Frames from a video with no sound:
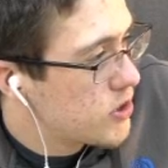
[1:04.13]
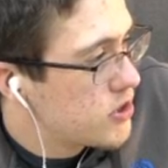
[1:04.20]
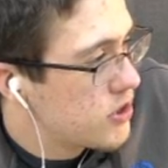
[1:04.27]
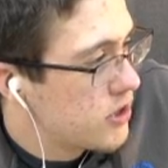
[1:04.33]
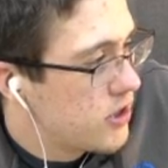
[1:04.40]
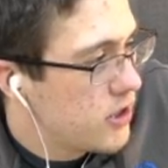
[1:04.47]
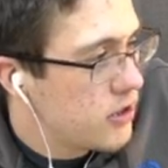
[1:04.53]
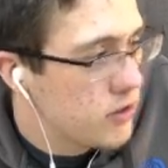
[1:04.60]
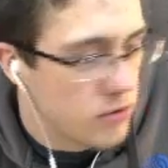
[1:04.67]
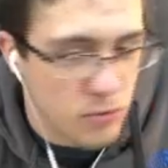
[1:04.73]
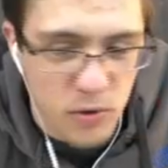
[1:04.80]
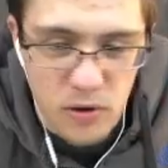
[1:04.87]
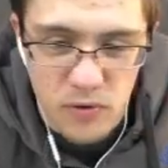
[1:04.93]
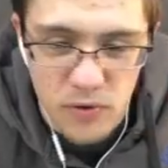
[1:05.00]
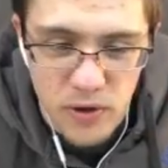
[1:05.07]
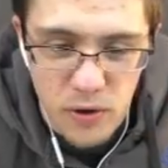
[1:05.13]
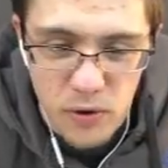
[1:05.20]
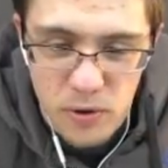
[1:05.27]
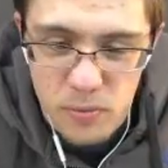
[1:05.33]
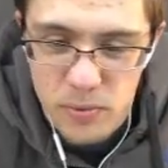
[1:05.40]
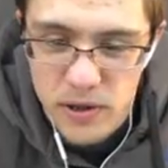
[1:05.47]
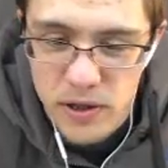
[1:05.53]
deal? Well, if we go to
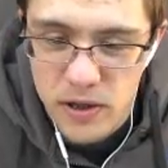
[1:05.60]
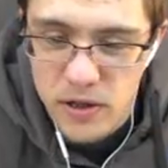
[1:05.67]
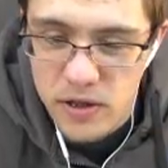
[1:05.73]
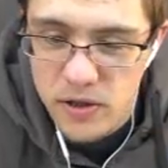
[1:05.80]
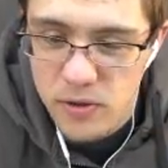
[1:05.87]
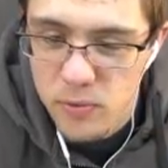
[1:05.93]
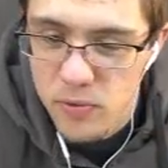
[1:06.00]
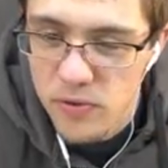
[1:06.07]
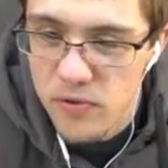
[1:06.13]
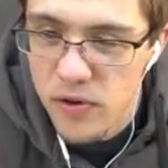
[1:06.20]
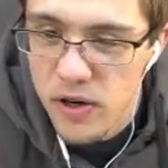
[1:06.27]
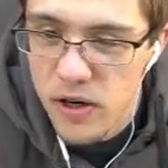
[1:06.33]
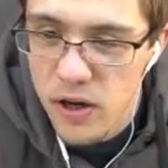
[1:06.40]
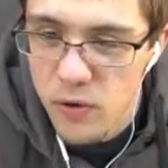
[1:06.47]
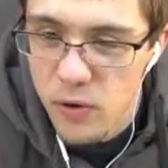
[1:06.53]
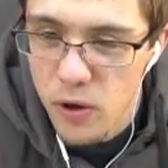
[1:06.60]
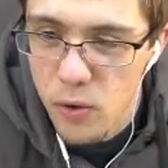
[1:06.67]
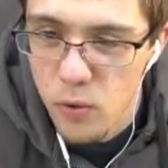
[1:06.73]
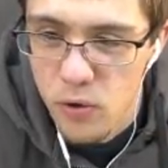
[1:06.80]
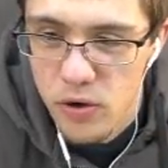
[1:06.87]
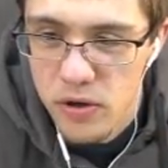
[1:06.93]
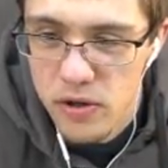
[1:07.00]
the beginning, we find out,
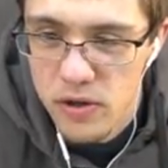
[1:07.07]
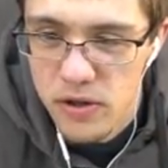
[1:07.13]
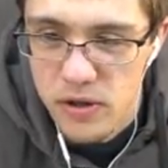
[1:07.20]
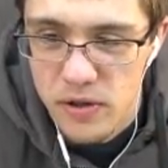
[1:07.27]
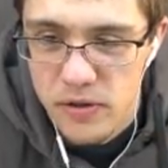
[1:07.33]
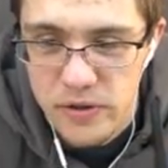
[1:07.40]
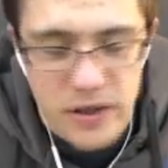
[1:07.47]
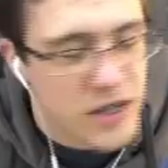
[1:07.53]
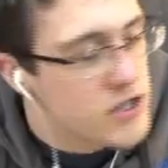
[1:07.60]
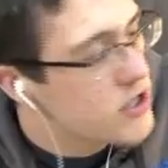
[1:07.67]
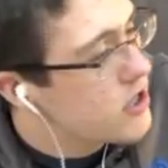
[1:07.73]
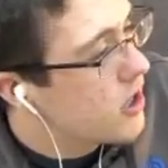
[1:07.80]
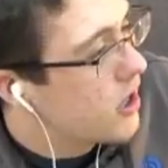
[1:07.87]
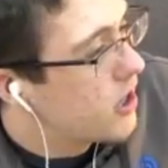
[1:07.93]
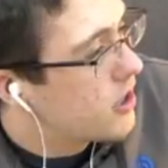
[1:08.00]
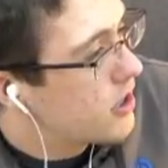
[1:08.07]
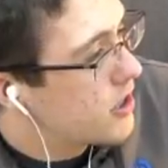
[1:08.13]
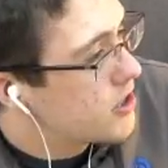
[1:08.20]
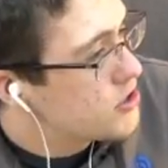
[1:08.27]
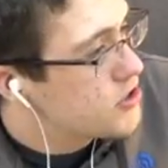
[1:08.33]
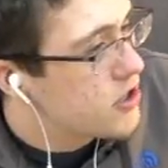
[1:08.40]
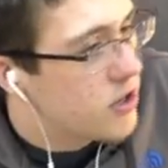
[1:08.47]
oh, that's not
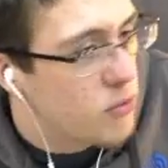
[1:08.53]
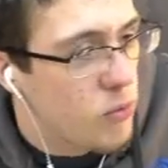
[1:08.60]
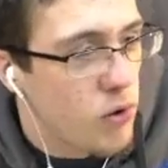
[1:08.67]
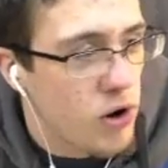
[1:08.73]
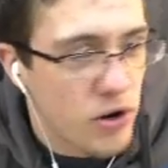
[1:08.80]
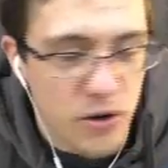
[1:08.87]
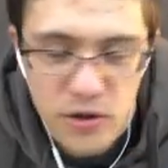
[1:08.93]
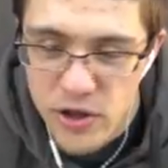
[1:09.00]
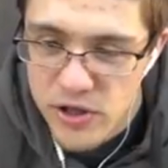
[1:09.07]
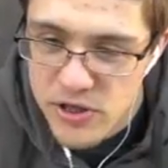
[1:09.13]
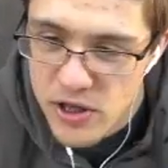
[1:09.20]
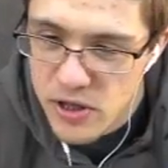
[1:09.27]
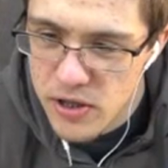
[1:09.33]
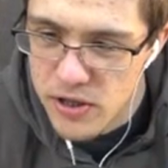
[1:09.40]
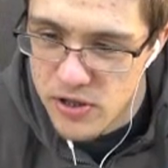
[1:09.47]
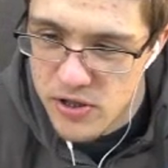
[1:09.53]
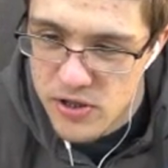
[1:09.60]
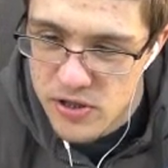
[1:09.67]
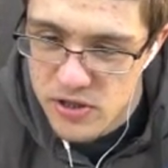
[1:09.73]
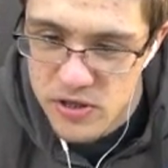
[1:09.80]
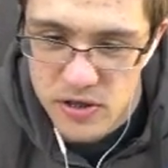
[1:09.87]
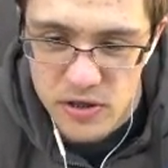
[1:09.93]
water, that's
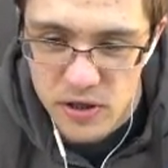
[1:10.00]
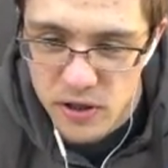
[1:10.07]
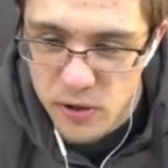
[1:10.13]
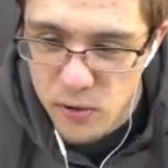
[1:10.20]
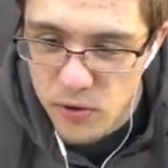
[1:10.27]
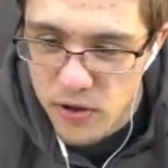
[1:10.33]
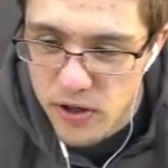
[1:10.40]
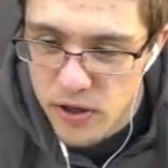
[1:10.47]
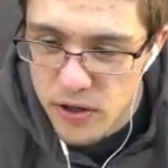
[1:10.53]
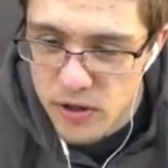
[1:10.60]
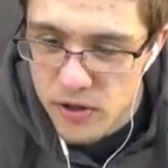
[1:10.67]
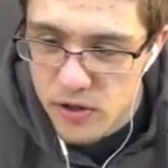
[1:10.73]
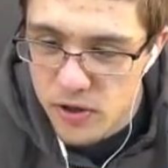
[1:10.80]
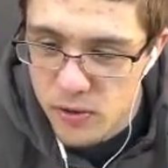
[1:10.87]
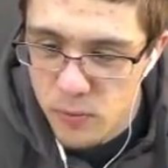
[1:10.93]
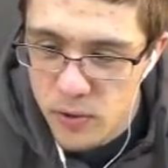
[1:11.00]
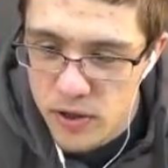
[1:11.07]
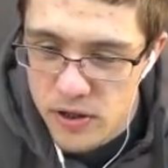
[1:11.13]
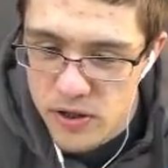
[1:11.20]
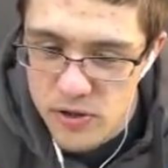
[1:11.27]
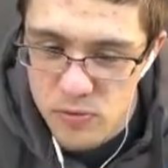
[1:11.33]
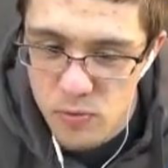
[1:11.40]
ice. And then you go to the end, you're like, wait,
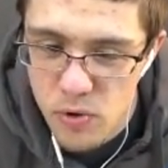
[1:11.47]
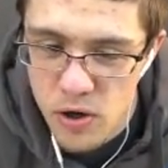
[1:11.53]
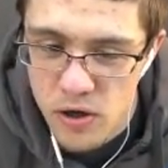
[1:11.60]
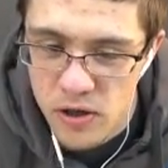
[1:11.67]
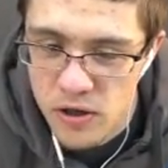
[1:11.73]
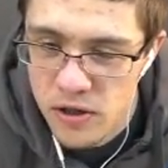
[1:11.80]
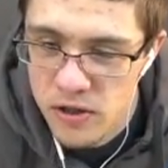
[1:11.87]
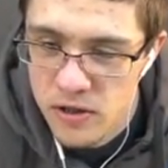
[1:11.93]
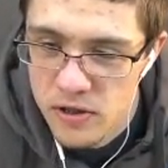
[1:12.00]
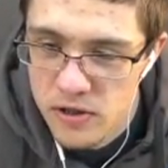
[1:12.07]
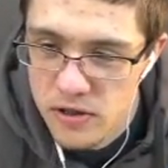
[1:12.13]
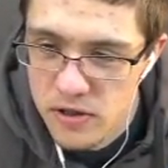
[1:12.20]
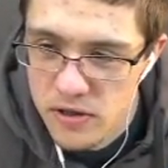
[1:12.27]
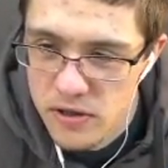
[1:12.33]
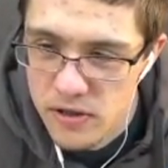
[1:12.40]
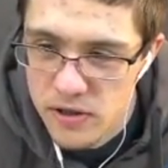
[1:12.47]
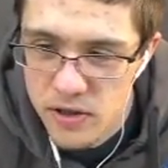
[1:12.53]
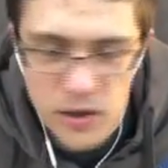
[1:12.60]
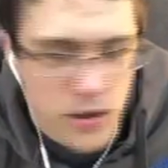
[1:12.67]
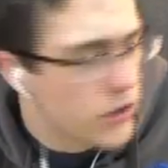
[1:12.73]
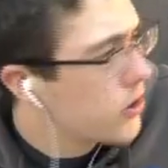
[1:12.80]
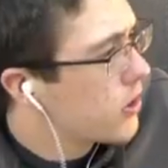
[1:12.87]
that's water. And then
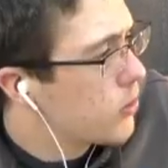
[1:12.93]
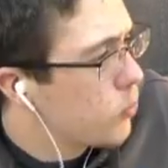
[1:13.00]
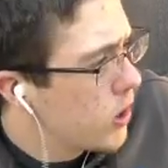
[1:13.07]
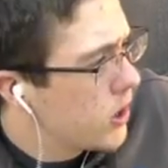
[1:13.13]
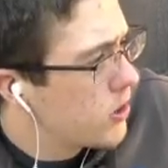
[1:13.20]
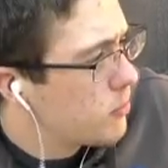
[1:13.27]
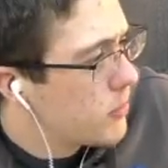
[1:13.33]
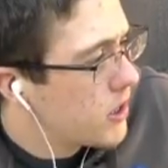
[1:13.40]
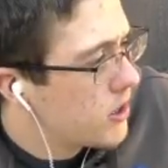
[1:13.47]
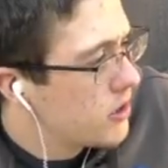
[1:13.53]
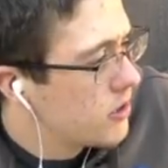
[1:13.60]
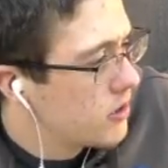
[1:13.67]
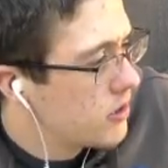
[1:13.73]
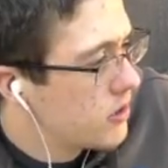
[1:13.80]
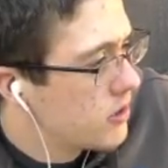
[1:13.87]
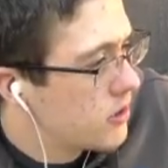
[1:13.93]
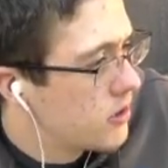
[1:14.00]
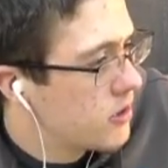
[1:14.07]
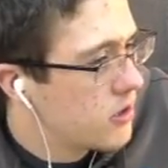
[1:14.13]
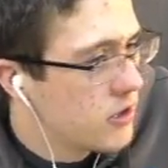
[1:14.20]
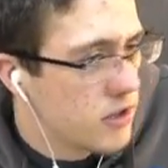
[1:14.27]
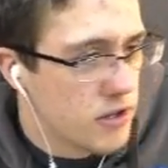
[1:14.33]
you're like, wait a minute.
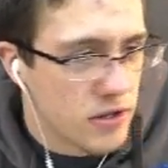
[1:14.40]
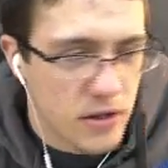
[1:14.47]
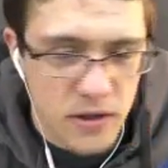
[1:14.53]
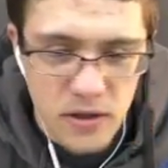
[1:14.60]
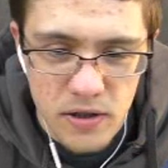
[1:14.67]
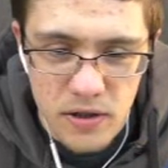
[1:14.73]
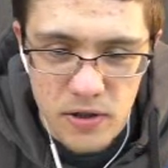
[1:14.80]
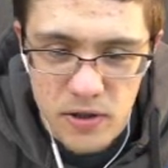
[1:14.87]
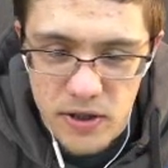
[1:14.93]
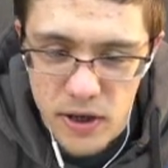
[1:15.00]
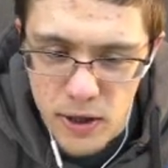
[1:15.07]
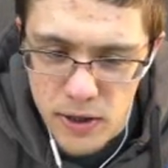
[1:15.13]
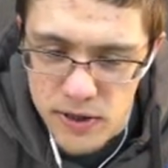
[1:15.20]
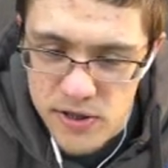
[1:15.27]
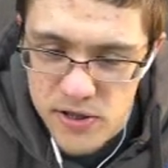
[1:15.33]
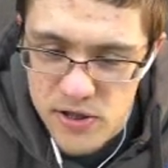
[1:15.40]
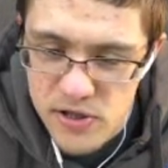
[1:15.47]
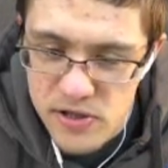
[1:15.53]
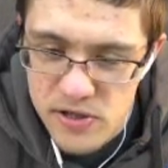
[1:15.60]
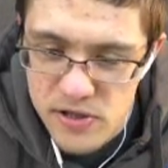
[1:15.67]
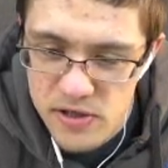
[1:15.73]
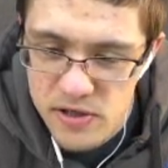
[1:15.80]
The ice
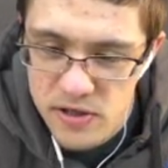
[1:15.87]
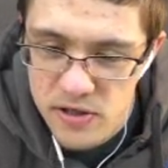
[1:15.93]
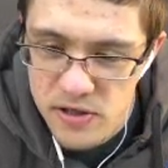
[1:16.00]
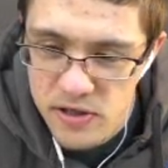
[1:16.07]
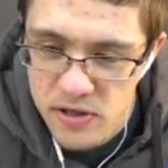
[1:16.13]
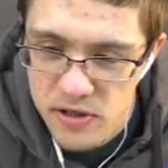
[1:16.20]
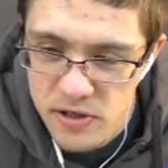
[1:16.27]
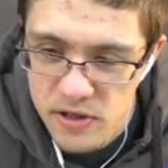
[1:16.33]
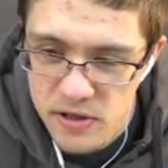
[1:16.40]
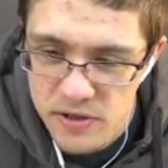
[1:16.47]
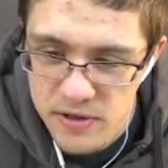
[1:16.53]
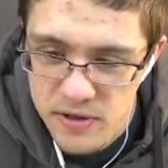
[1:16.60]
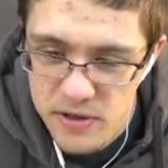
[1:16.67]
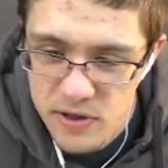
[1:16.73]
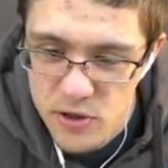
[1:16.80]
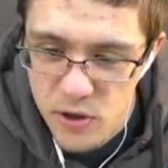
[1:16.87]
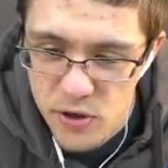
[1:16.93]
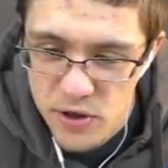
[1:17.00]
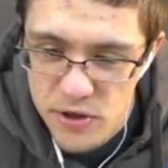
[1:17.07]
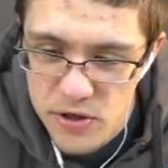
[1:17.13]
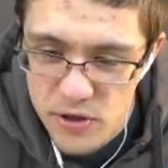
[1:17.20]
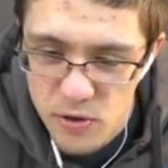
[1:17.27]
turned
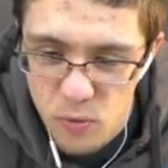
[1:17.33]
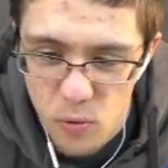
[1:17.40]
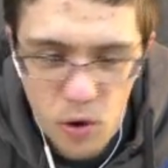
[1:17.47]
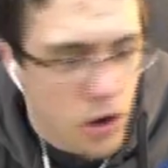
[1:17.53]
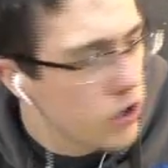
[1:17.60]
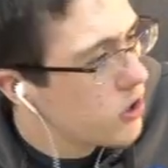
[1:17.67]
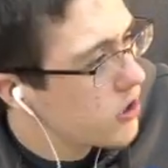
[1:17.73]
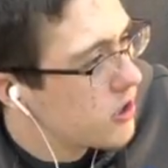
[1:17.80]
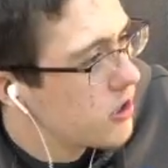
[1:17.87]
into the water.